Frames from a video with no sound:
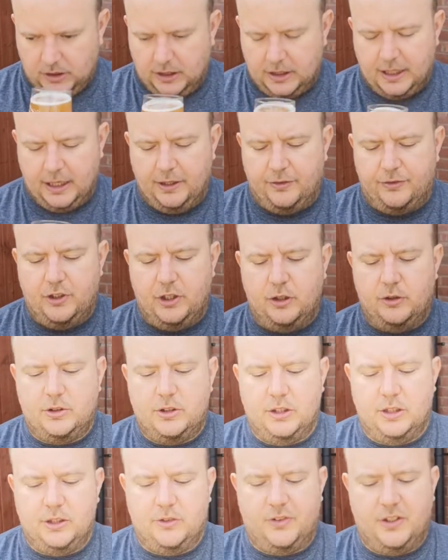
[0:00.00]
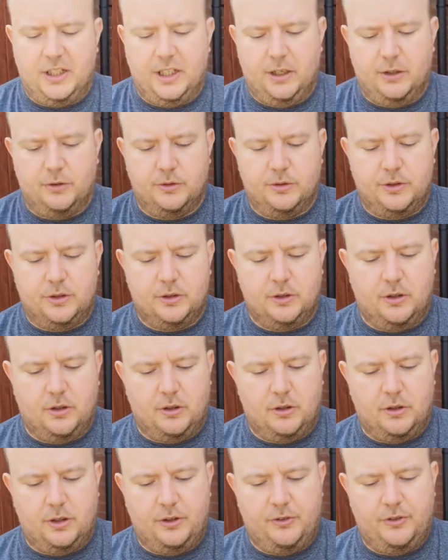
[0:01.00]
Again, if you're new to these videos,
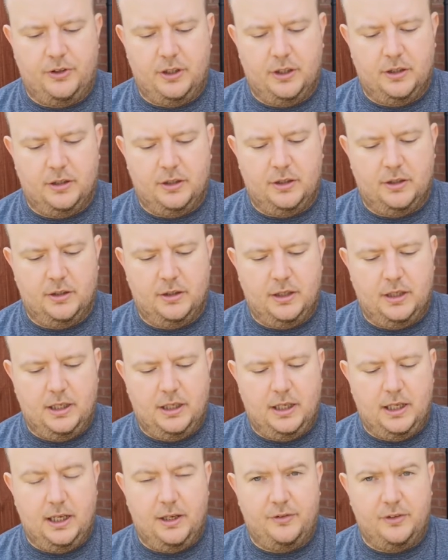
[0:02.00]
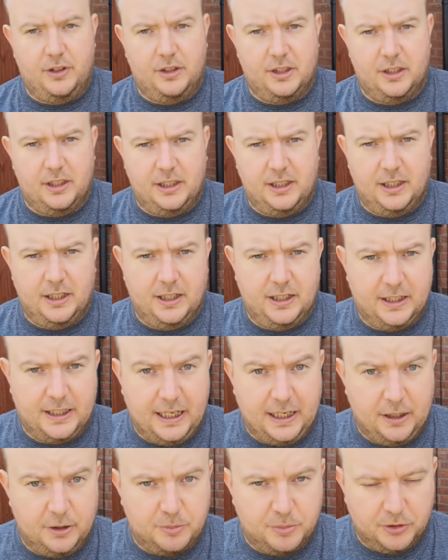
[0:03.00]
or if you're the
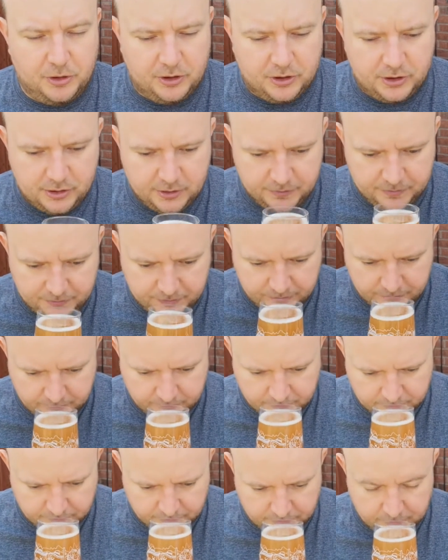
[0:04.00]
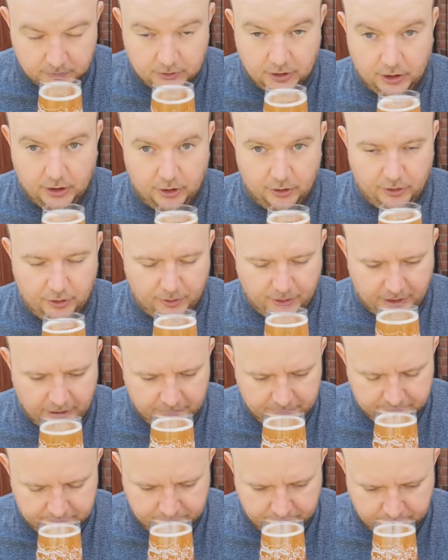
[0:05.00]
Gennard brothers, you know who you
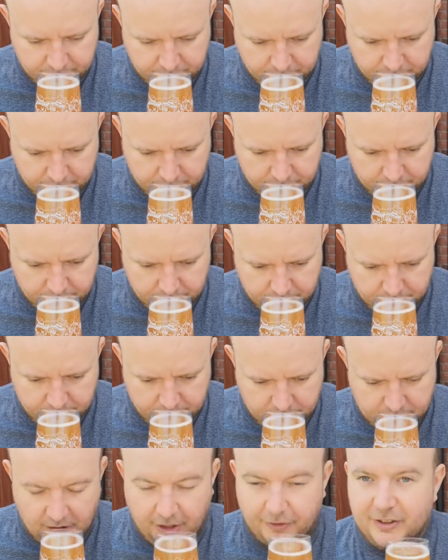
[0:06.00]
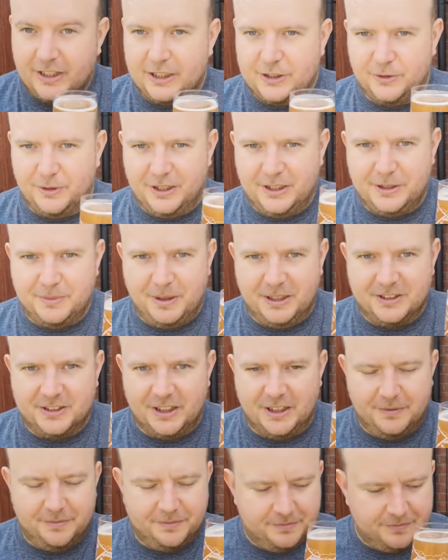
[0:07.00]
are. Have a guess what this smells
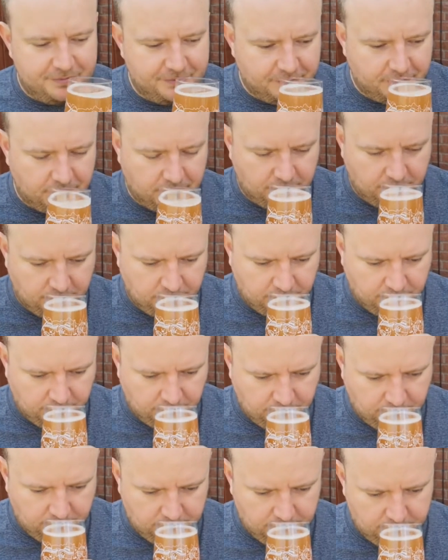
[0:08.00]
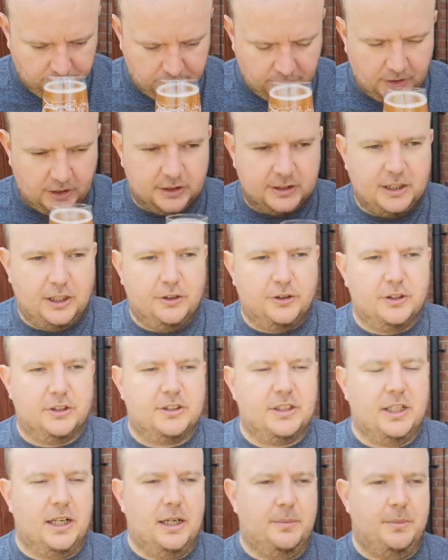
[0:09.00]
like. I say it all the
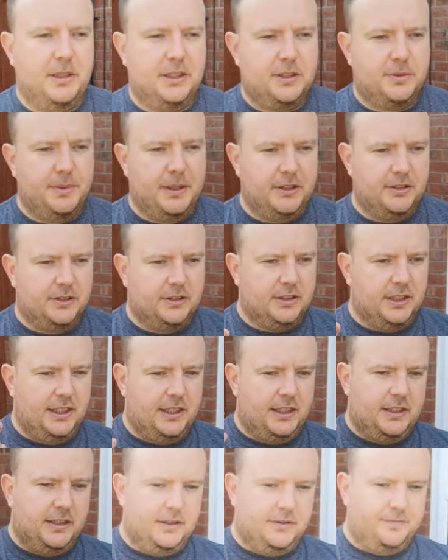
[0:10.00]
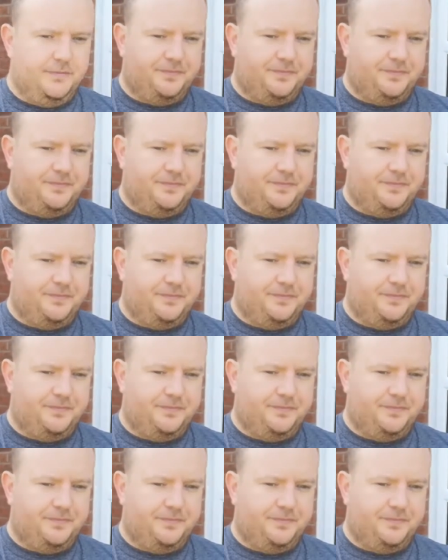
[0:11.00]
time, it smells like